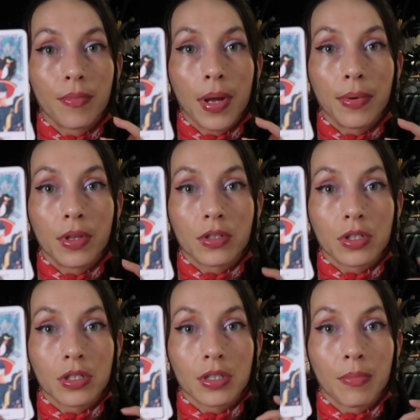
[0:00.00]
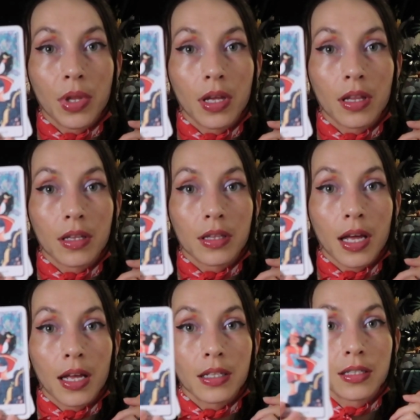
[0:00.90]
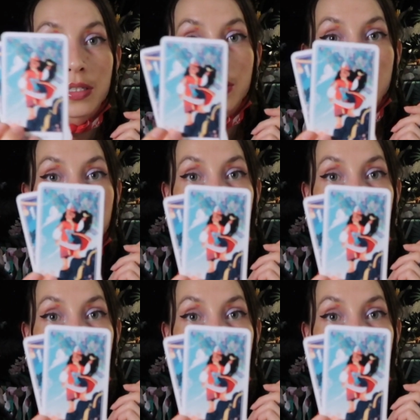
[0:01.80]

maybe there's just something that's